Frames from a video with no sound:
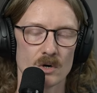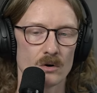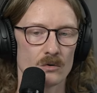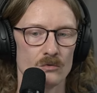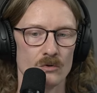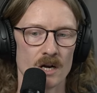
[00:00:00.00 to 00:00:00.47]

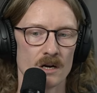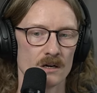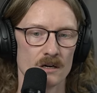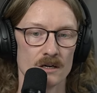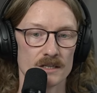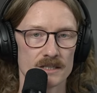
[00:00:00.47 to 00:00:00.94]

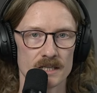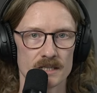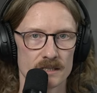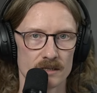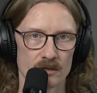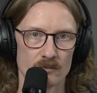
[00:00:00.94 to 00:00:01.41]
runner
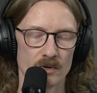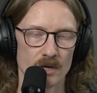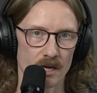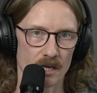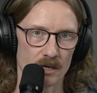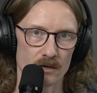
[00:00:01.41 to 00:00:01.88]
system
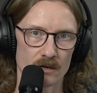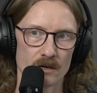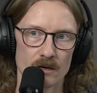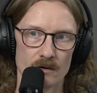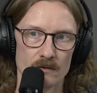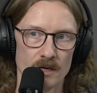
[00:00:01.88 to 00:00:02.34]
a year
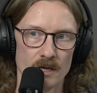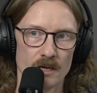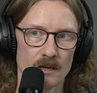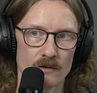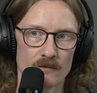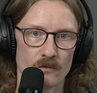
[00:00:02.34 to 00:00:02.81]
ago
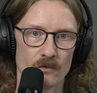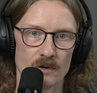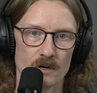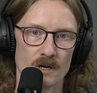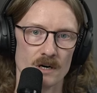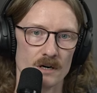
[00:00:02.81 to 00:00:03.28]

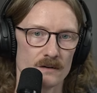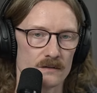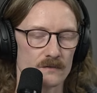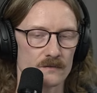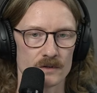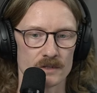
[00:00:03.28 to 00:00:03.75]
for
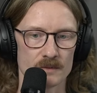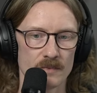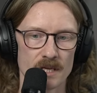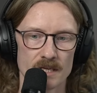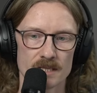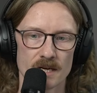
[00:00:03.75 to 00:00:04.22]
some
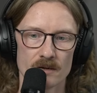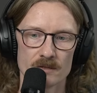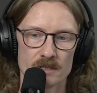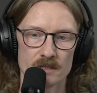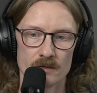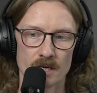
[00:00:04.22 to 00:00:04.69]
things that I
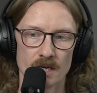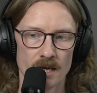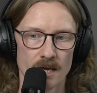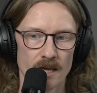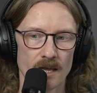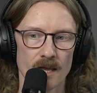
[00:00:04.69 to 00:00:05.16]
was doing.
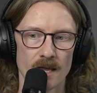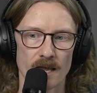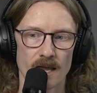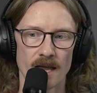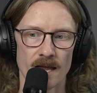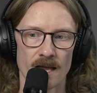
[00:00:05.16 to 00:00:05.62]

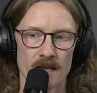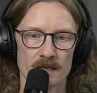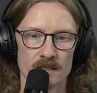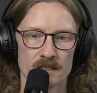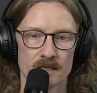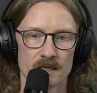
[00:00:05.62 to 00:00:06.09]

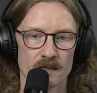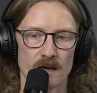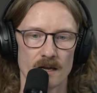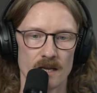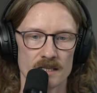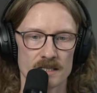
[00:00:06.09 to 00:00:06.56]
And
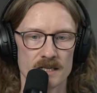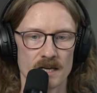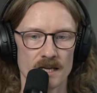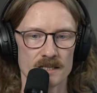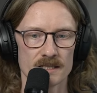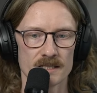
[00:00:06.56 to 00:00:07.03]
it's
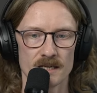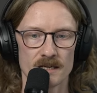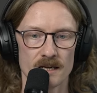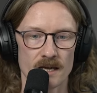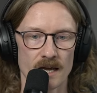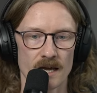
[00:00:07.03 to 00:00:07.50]
nice
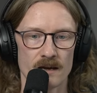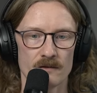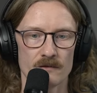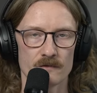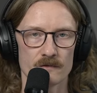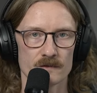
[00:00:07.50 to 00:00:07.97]
to
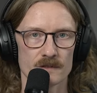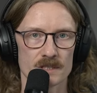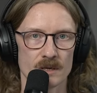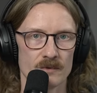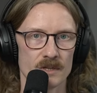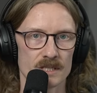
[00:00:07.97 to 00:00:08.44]
have
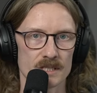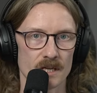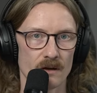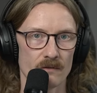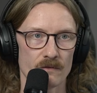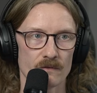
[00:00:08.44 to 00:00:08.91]
some of this
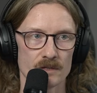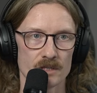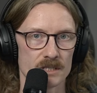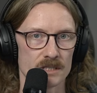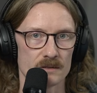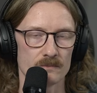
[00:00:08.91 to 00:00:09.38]
stuff
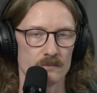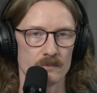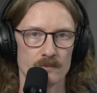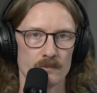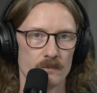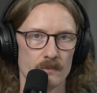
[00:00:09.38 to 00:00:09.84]
just
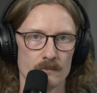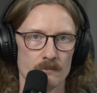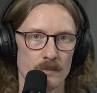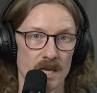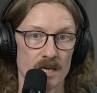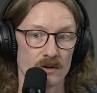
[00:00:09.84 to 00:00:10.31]

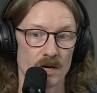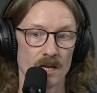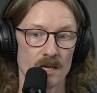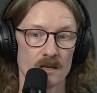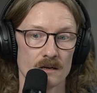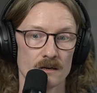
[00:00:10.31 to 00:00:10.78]
baked right
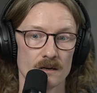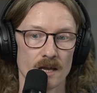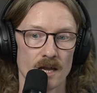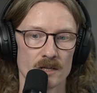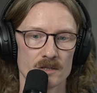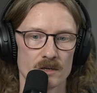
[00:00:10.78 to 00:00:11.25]
in.
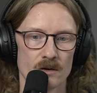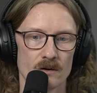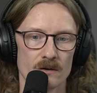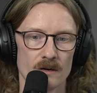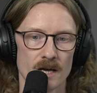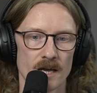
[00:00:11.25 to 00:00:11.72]
And
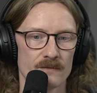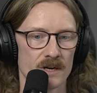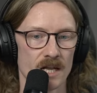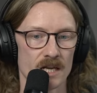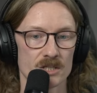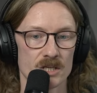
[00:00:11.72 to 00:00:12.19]
so I haven't
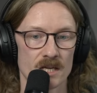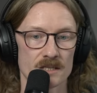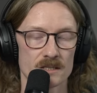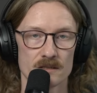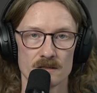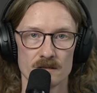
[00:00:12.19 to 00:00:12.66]
had a
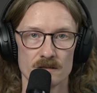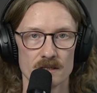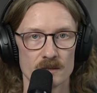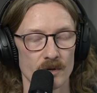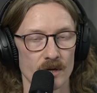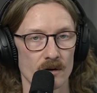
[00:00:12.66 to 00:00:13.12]
chance to
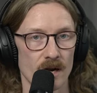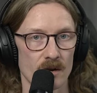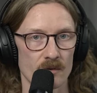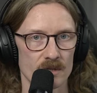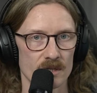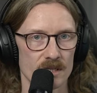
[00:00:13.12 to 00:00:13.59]
play
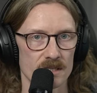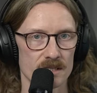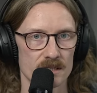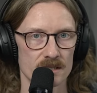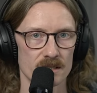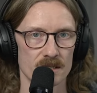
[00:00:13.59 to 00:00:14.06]
around with
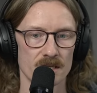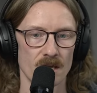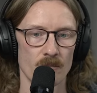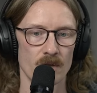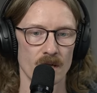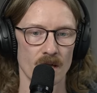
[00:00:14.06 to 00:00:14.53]
this
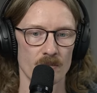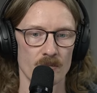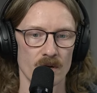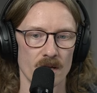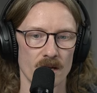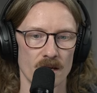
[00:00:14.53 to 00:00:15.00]
API,
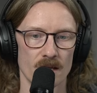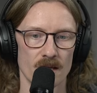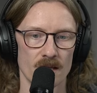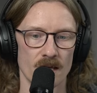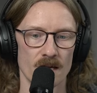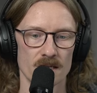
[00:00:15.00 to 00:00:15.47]
but
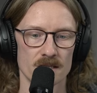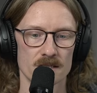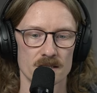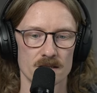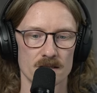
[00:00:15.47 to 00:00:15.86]
that is,